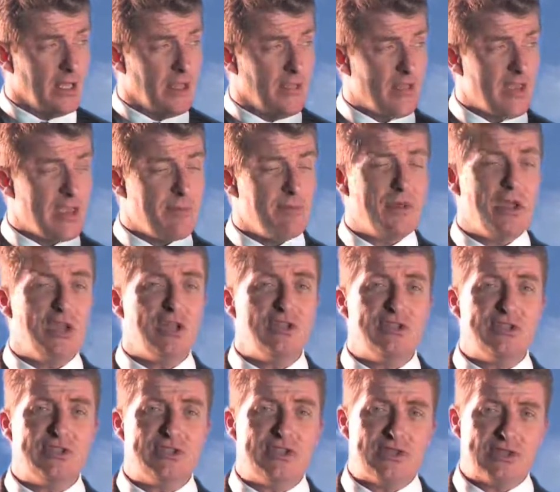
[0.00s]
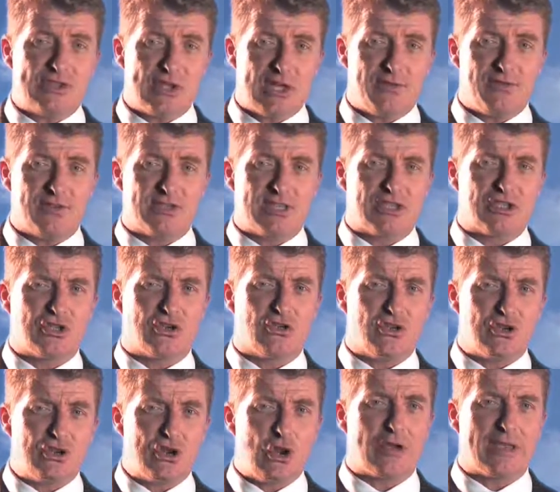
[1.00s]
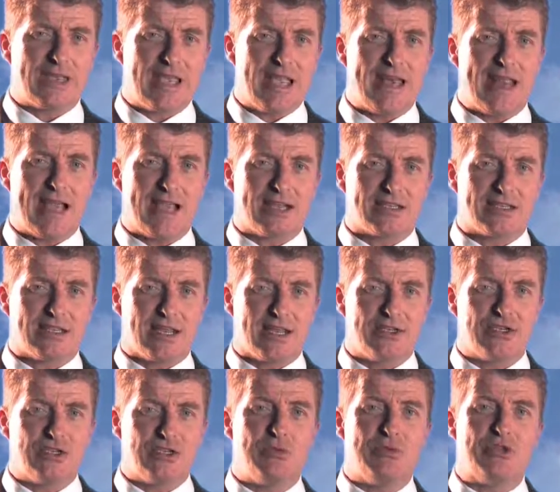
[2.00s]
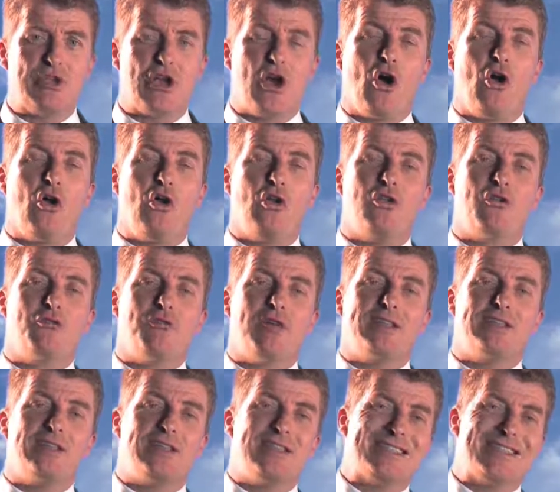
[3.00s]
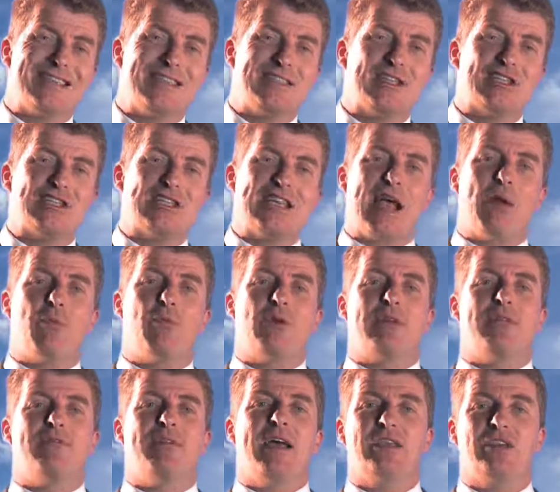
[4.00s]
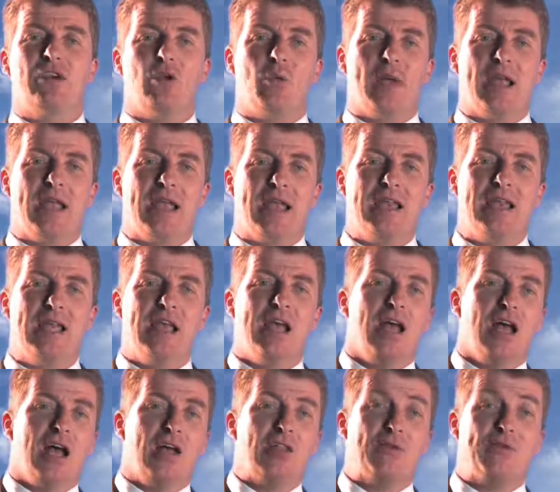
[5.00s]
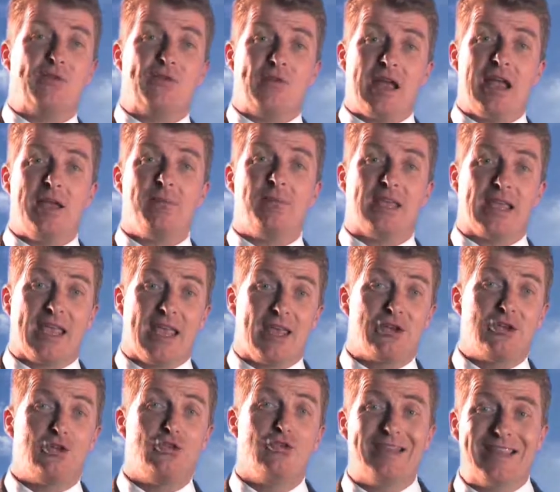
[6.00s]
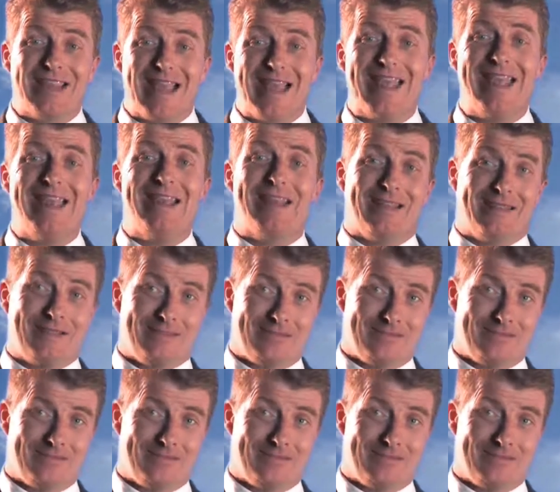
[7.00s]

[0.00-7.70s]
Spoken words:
The emergency services could not gain access to all the residents in the town were evacuating and the fire brigade couldn't get in.